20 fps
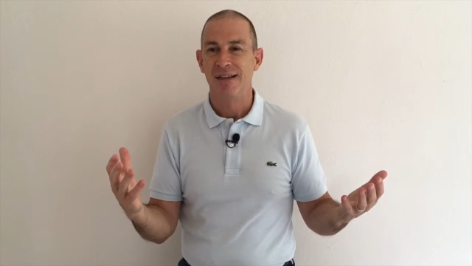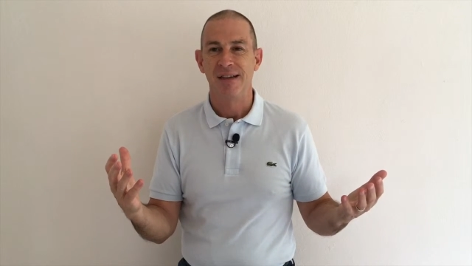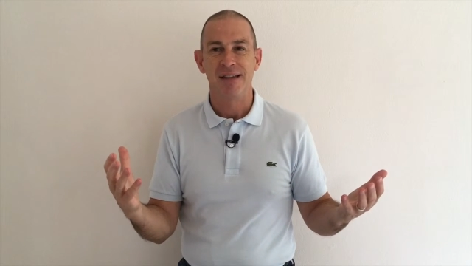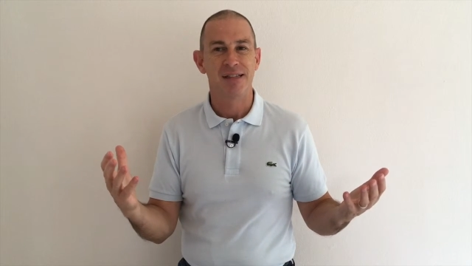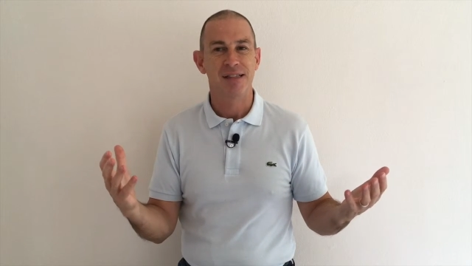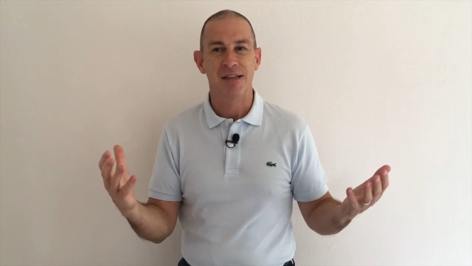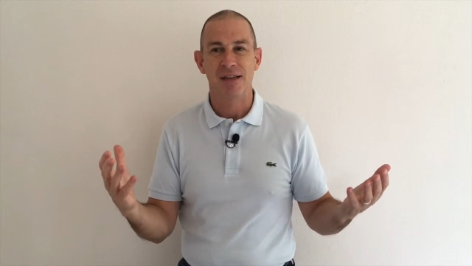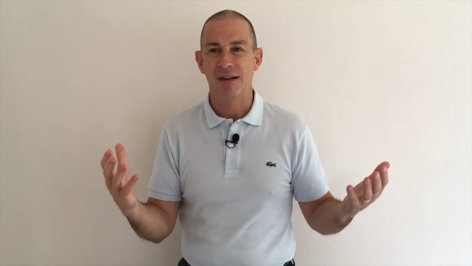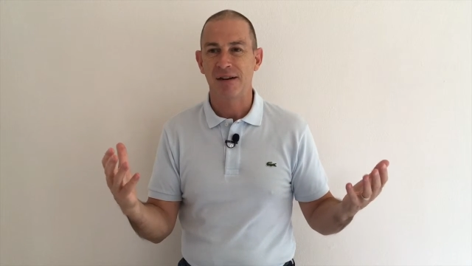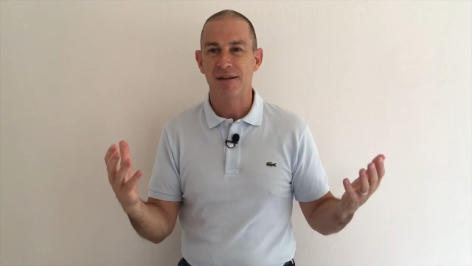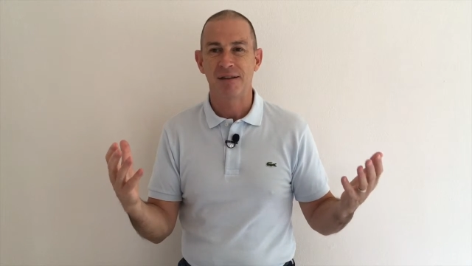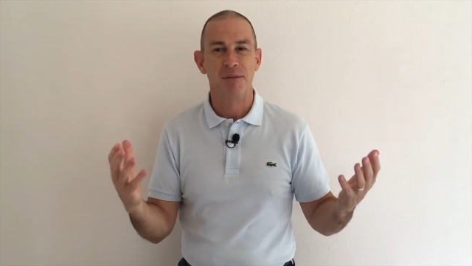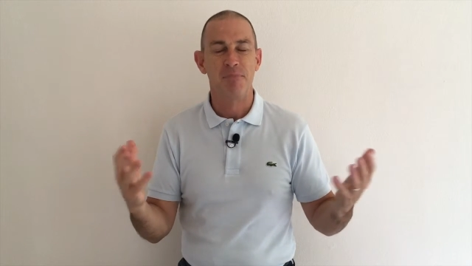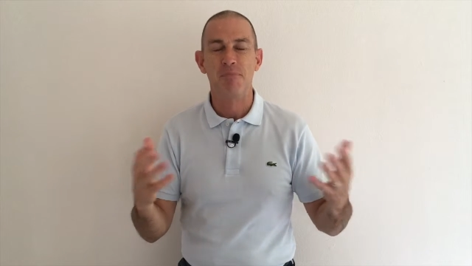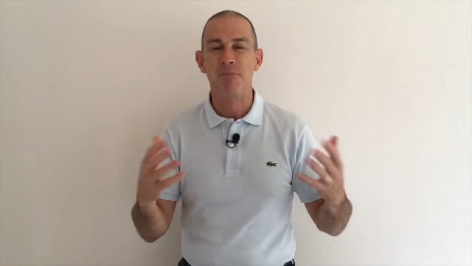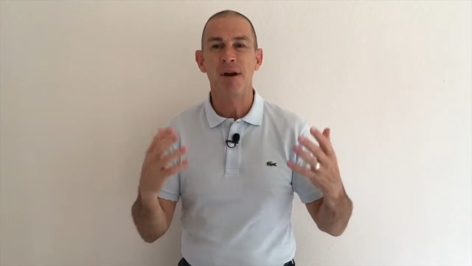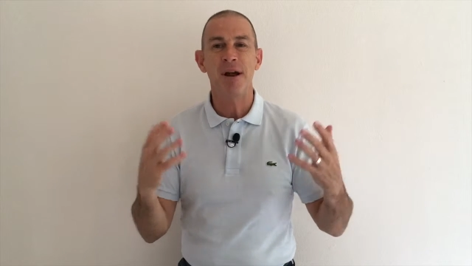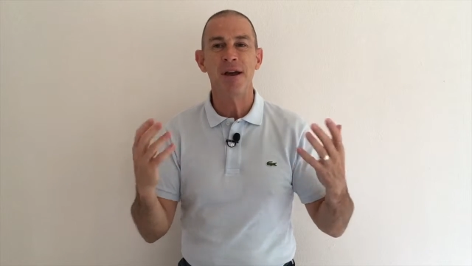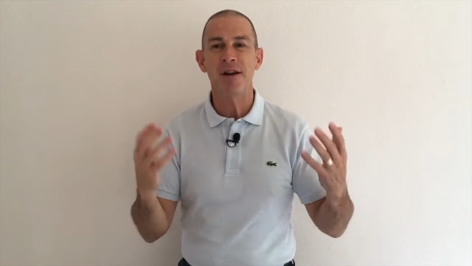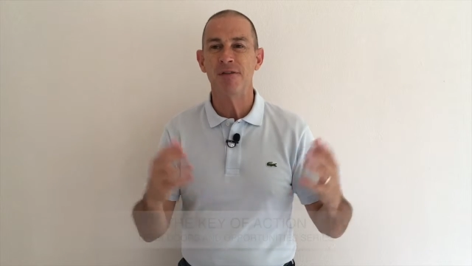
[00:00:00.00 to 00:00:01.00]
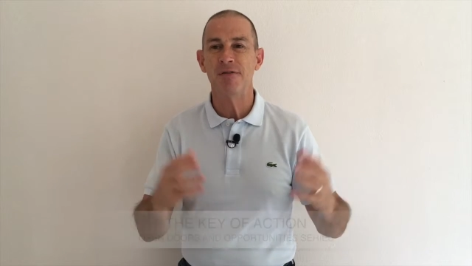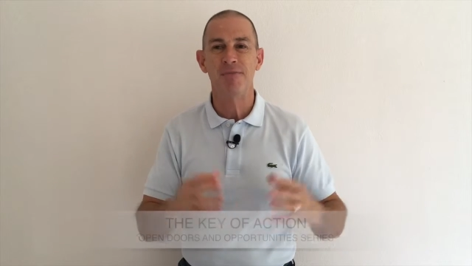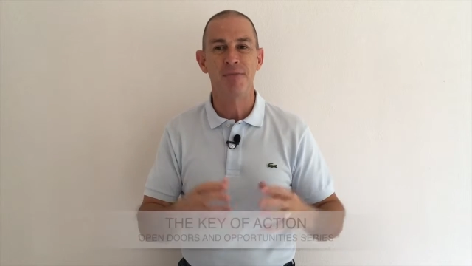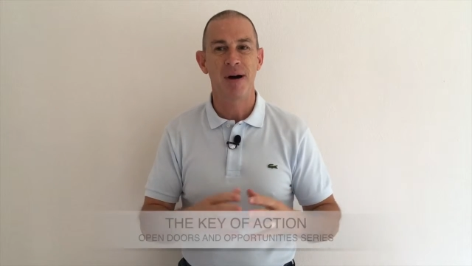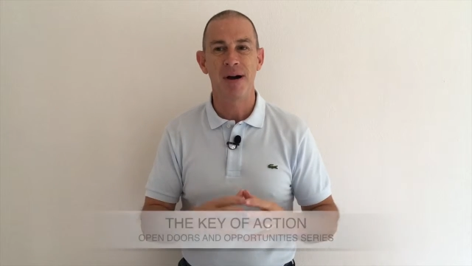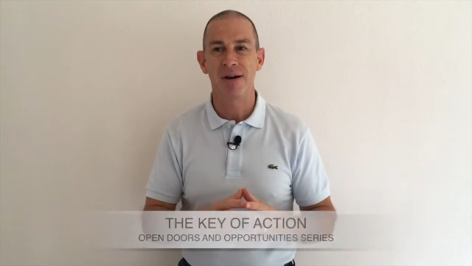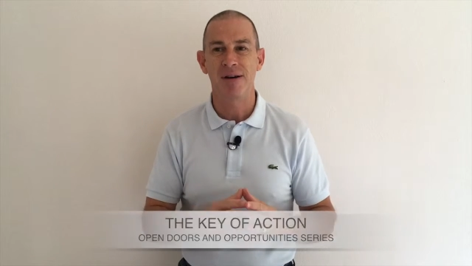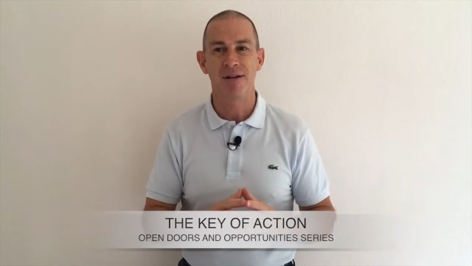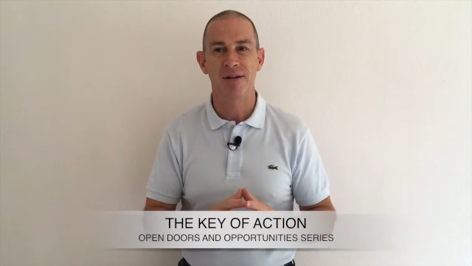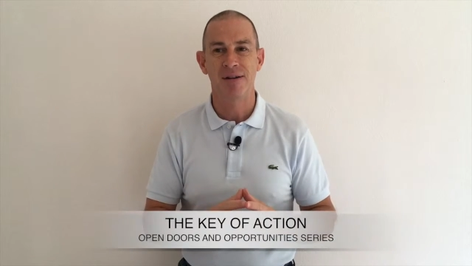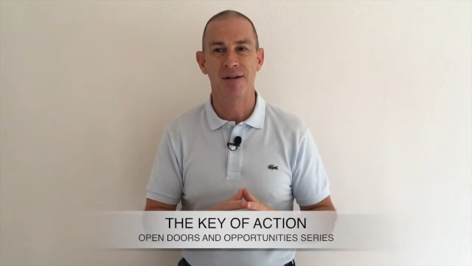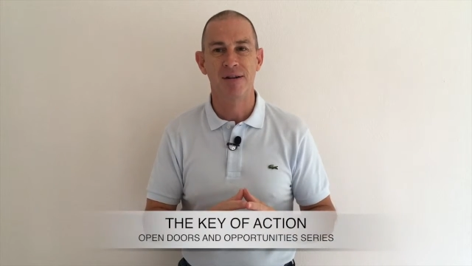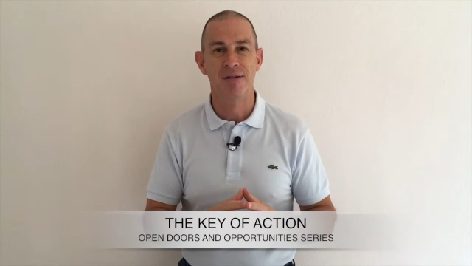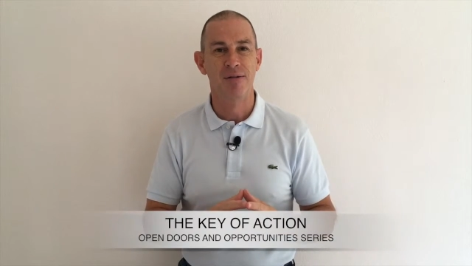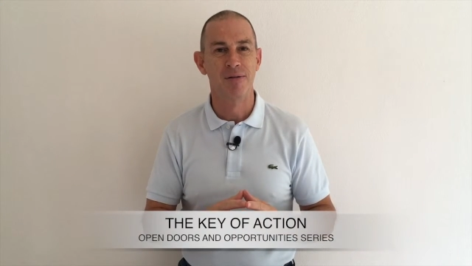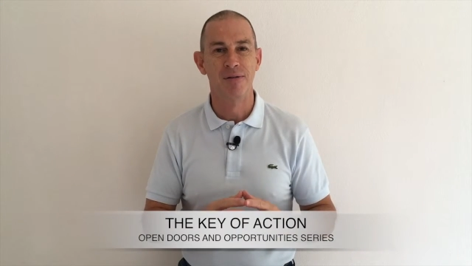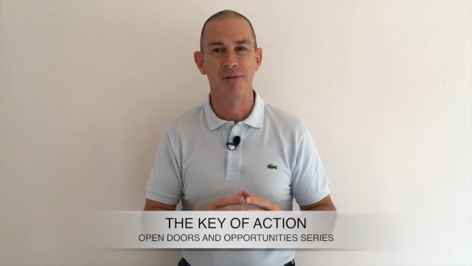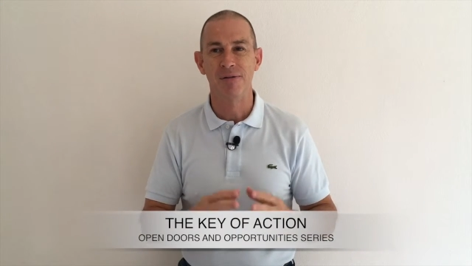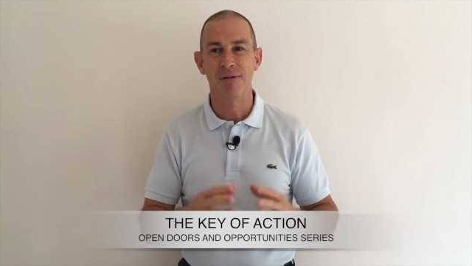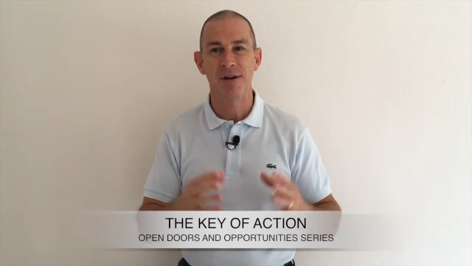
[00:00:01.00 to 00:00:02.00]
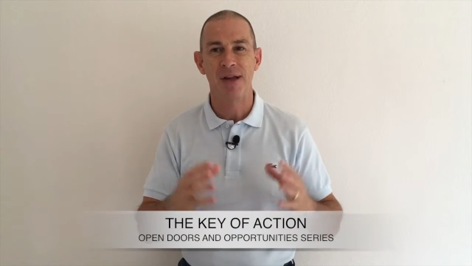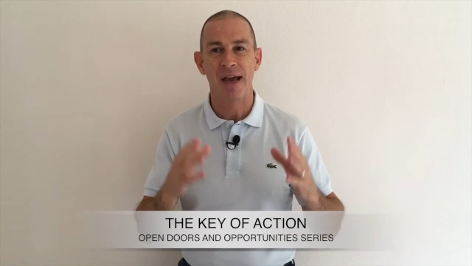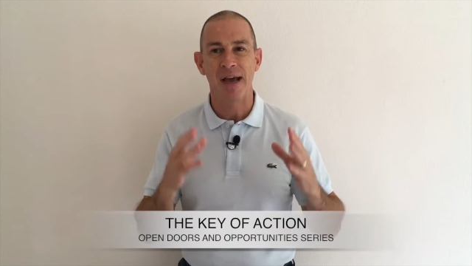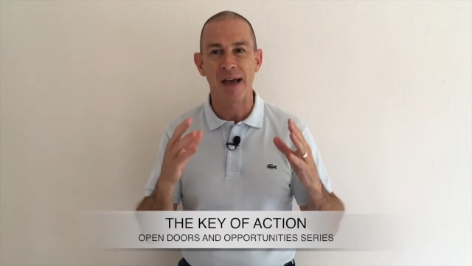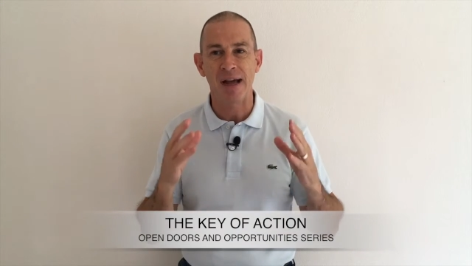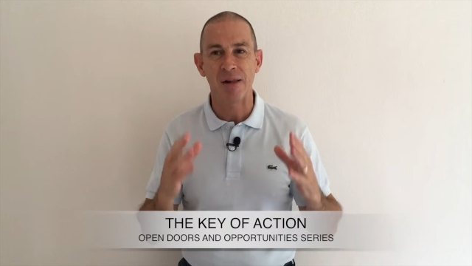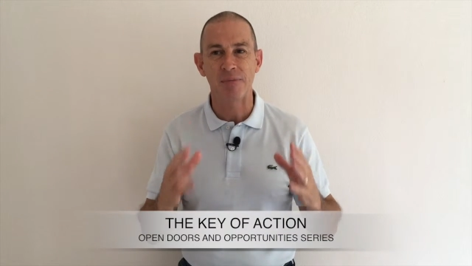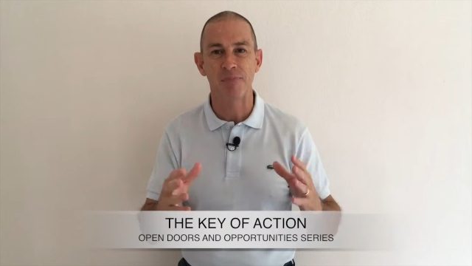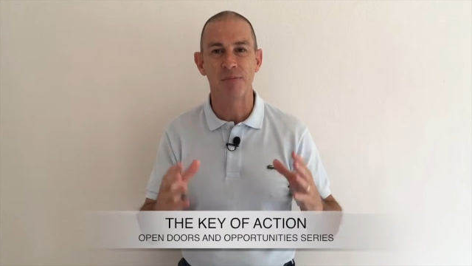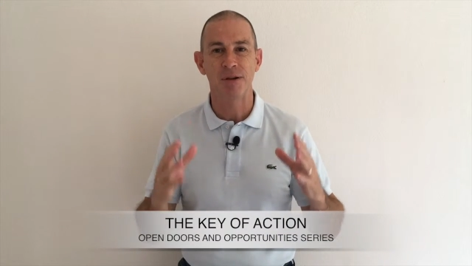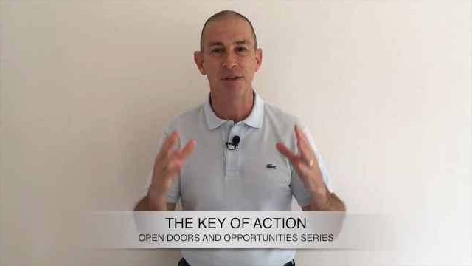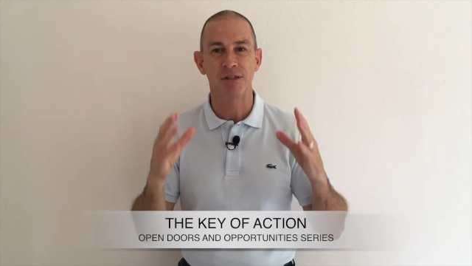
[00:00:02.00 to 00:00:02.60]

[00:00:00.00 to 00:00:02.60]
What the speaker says: It's the prayer of my heart, Lord, help